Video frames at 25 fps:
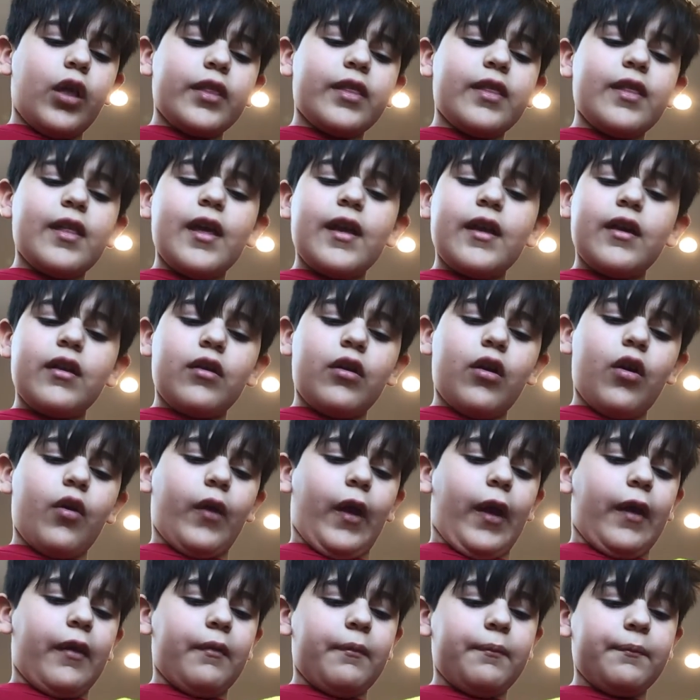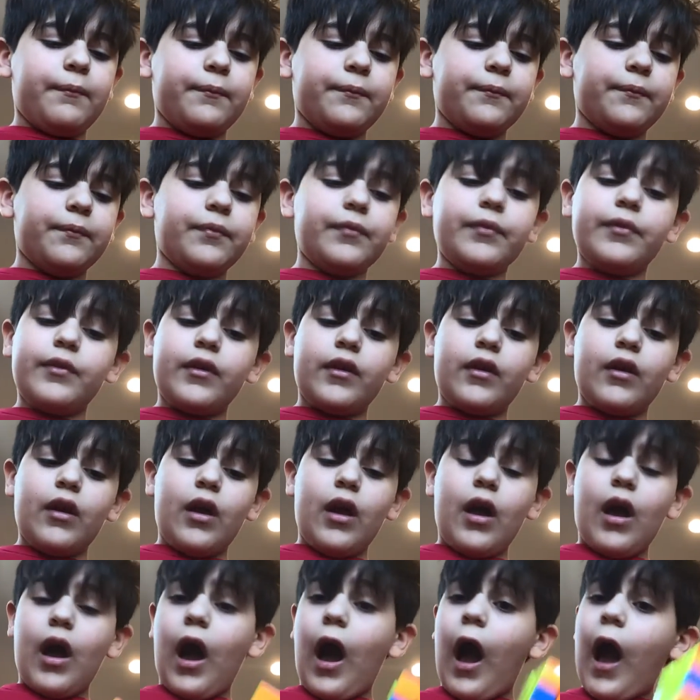let's say, okay,
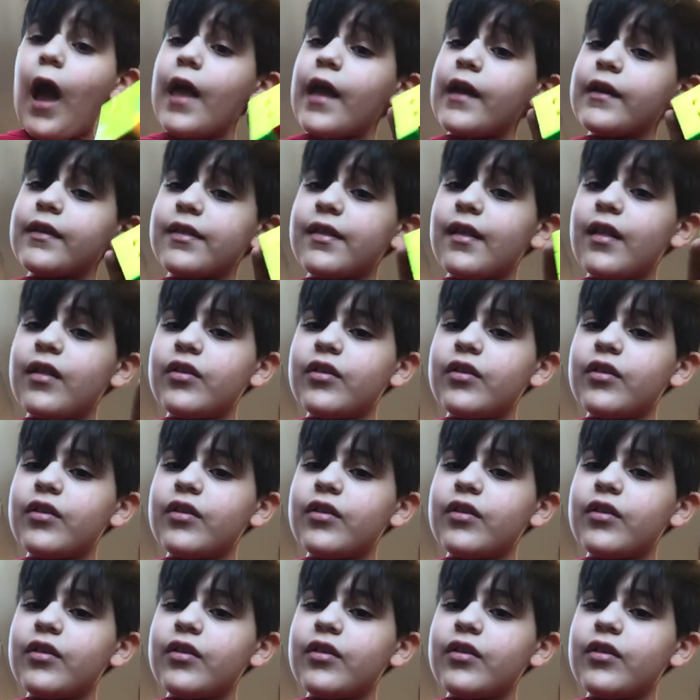I